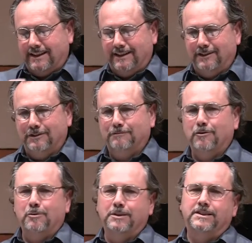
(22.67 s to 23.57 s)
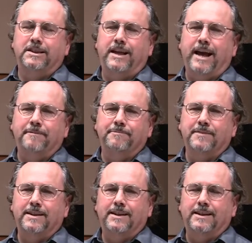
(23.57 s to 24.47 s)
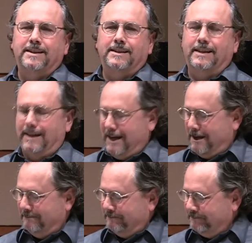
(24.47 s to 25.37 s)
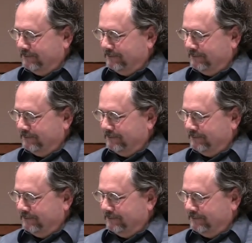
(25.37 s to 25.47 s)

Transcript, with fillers: I look forward to that. Um,